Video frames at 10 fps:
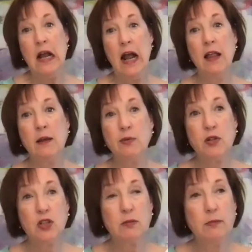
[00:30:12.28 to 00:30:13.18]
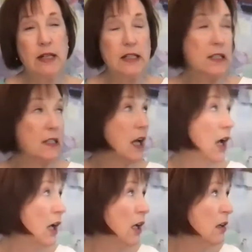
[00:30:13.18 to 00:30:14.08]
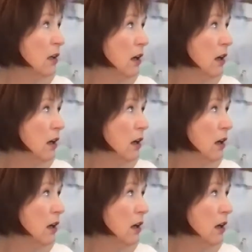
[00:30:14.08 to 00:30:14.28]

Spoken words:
And the person might say,